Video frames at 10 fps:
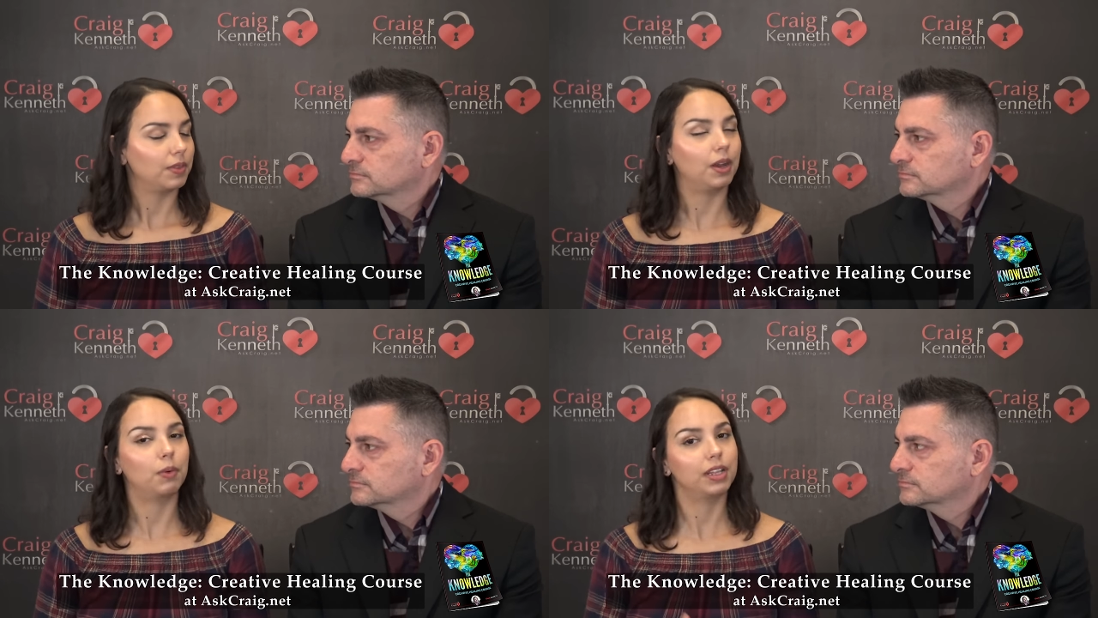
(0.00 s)

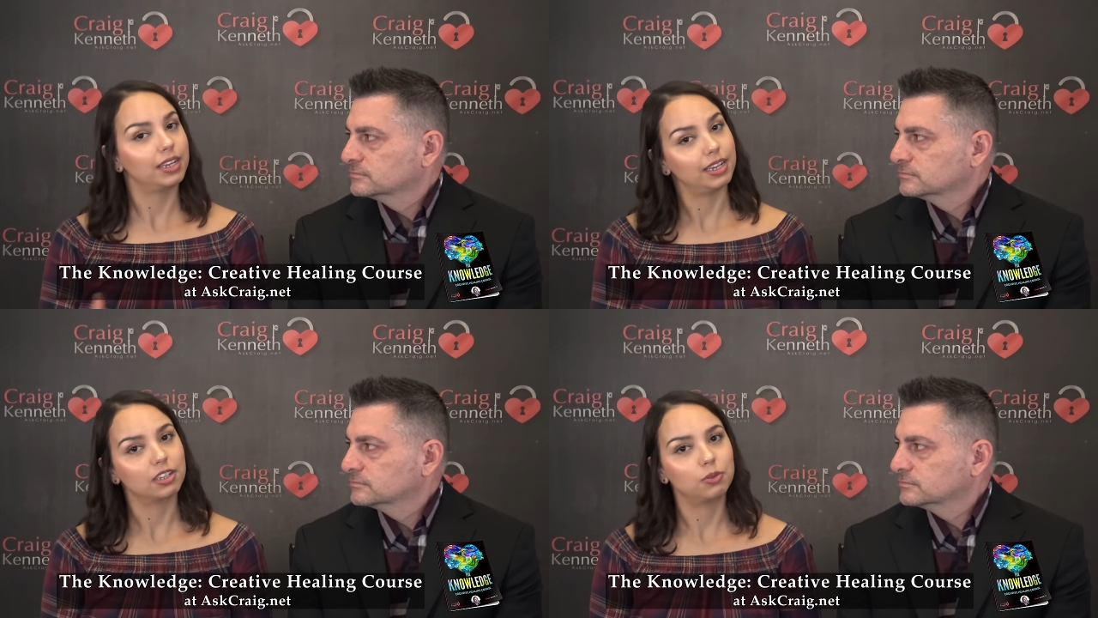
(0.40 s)
Speaker 1: I want to
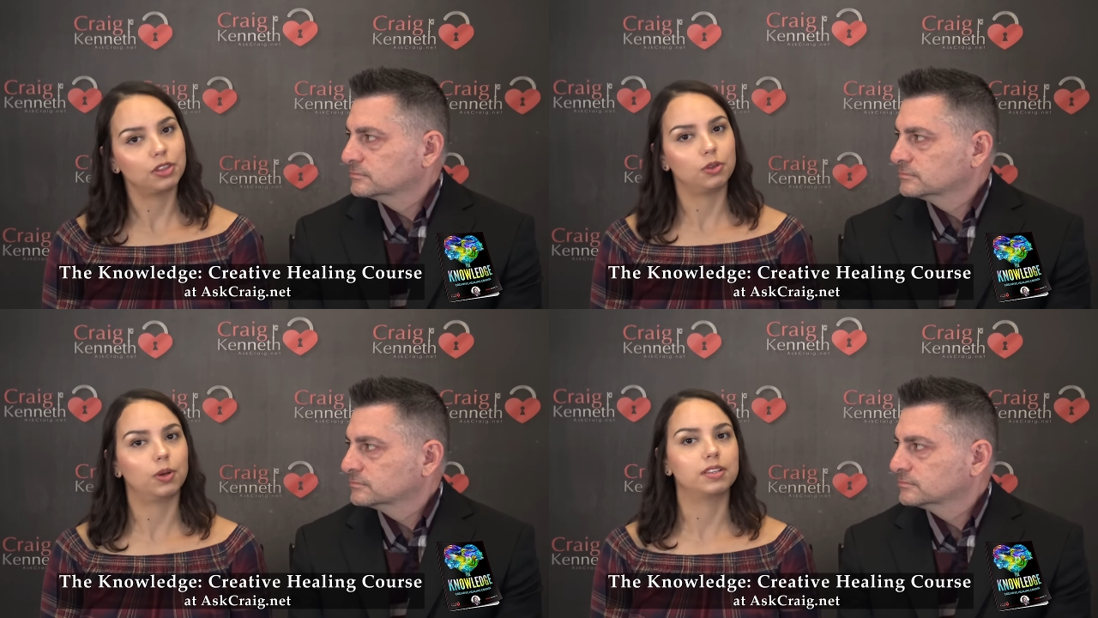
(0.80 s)
connect with
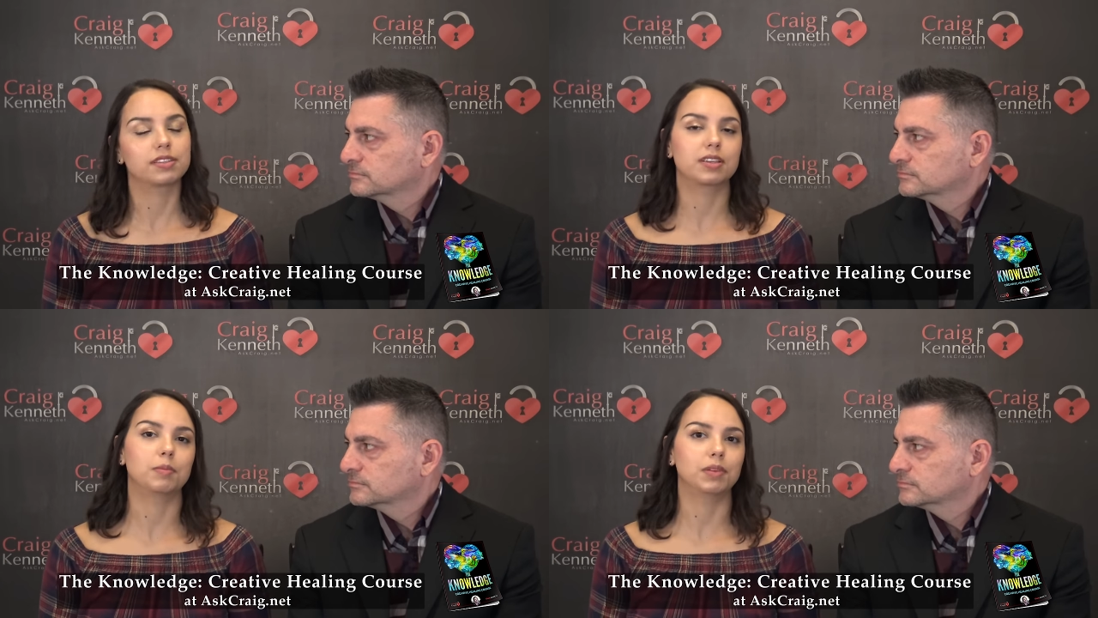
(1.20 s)
you on
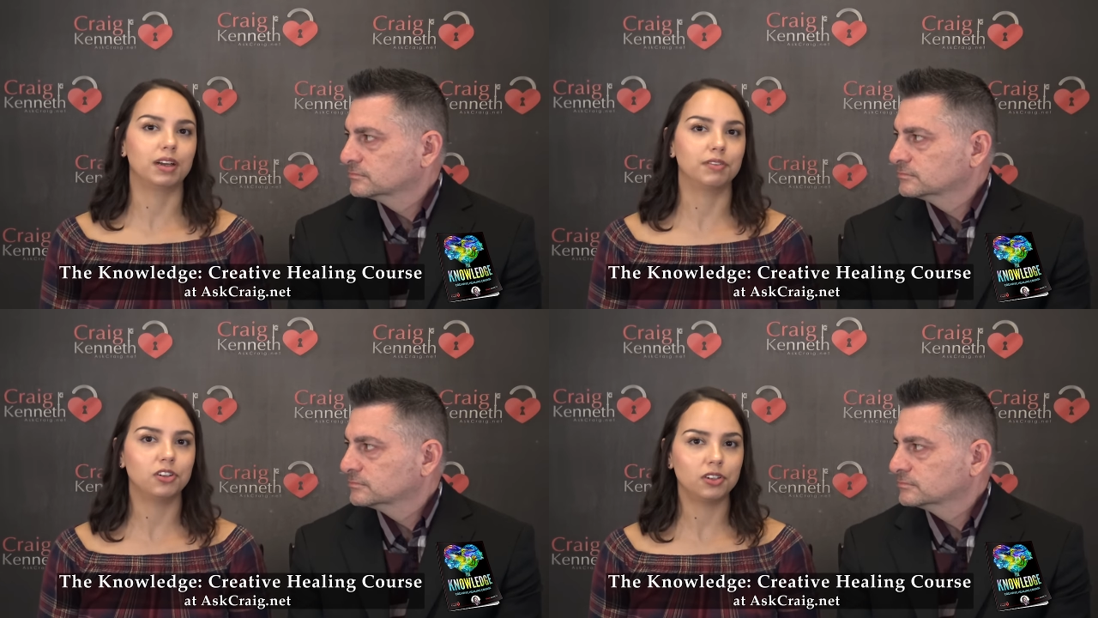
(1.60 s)
some
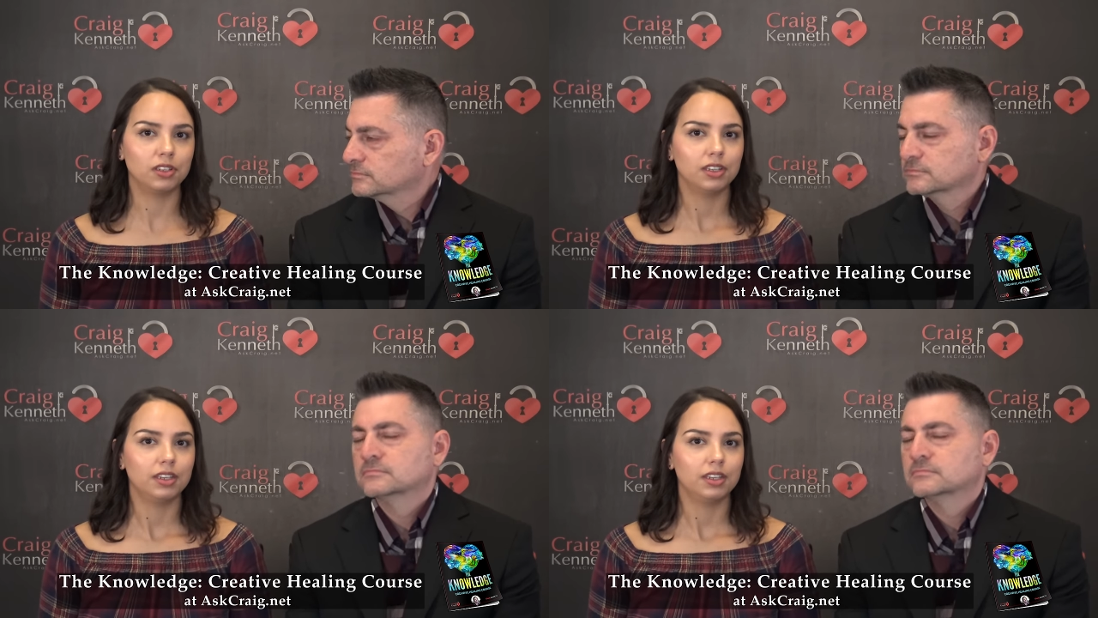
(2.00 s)
level,